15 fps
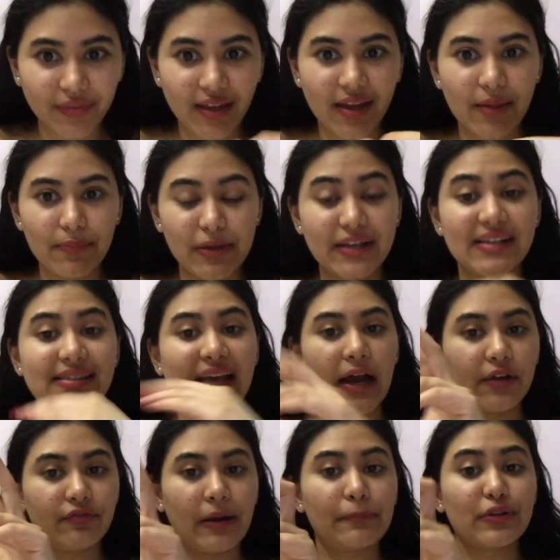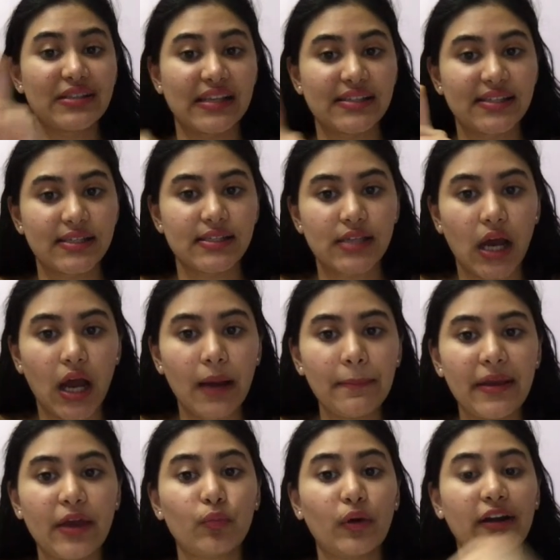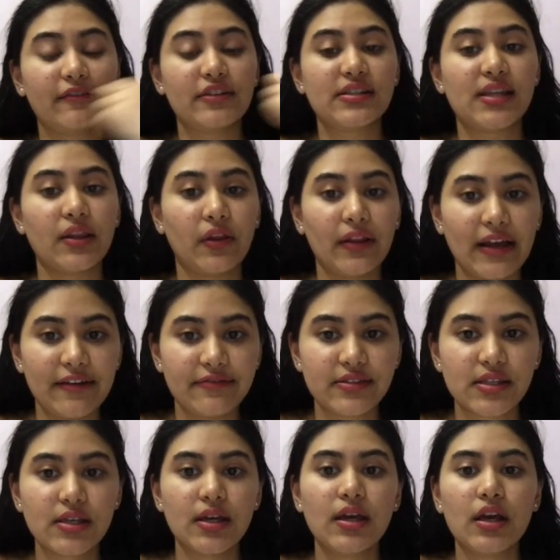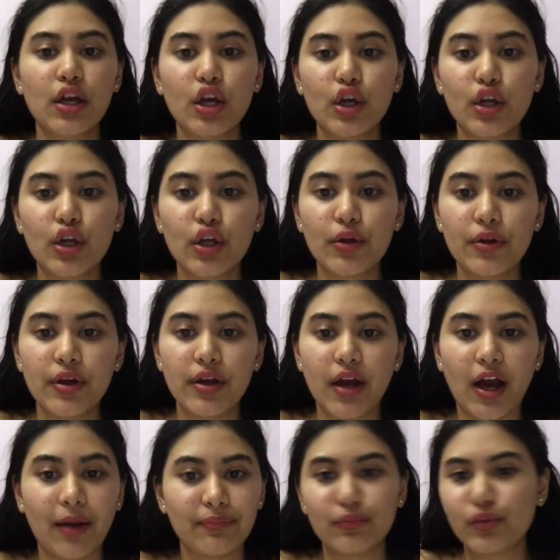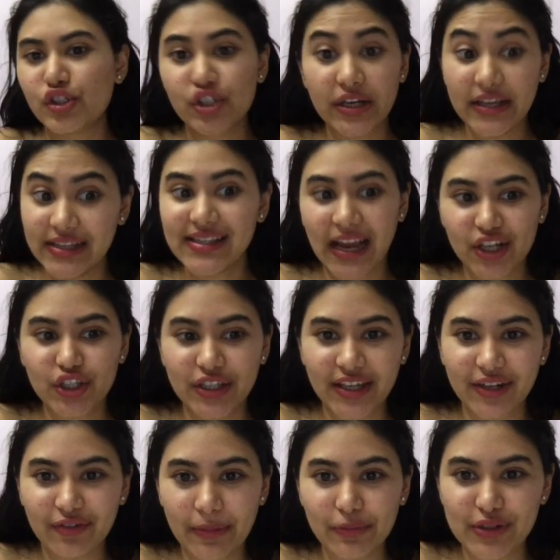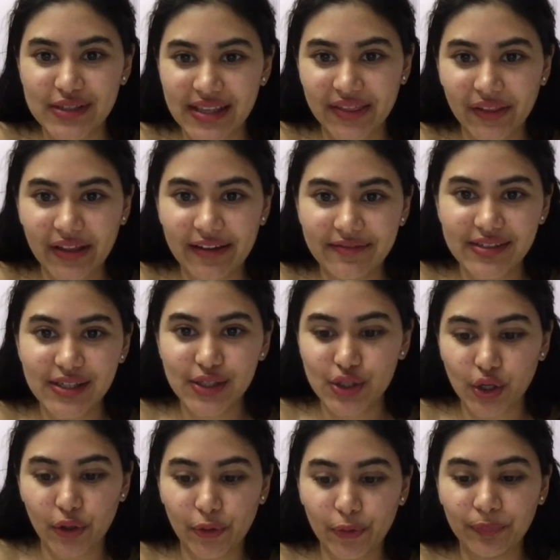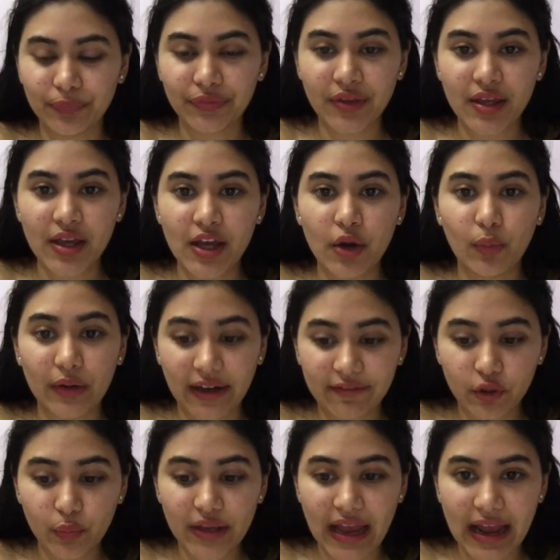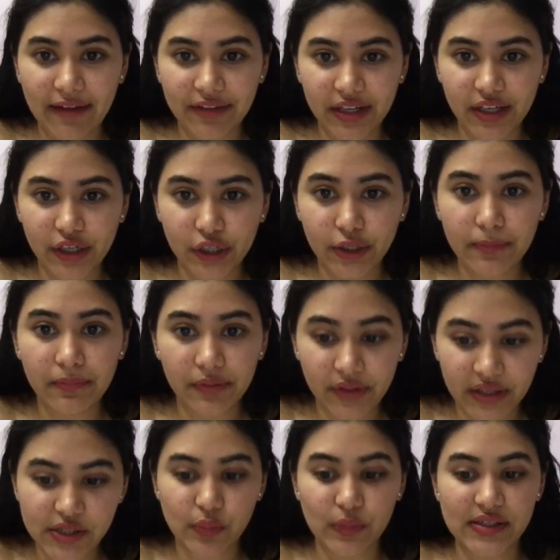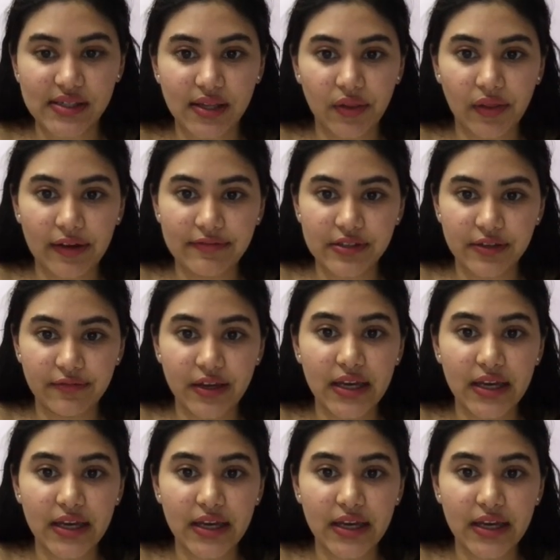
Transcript: because that represents the top, and whatever's to the left, which is actually going to represent the left. So whatever we have in here, plus what's to the left of